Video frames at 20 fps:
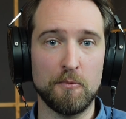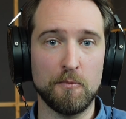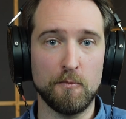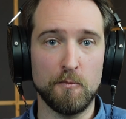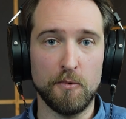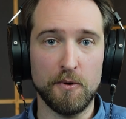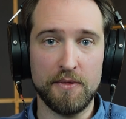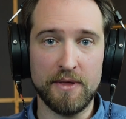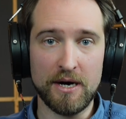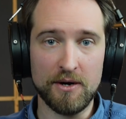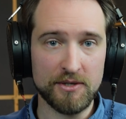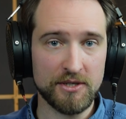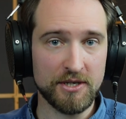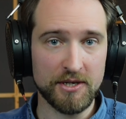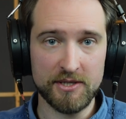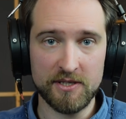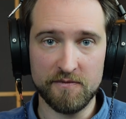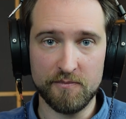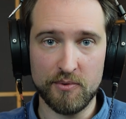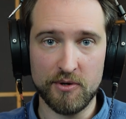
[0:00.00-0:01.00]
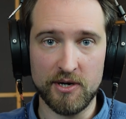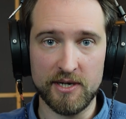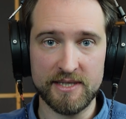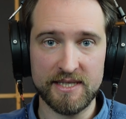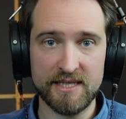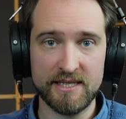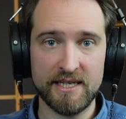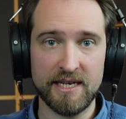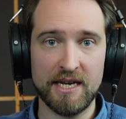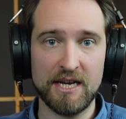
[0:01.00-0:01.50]
without tons of
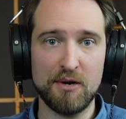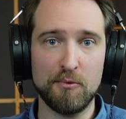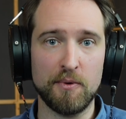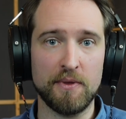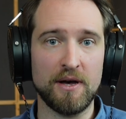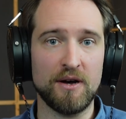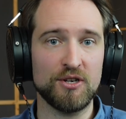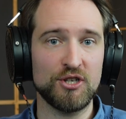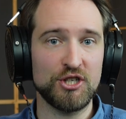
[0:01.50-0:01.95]
processing, without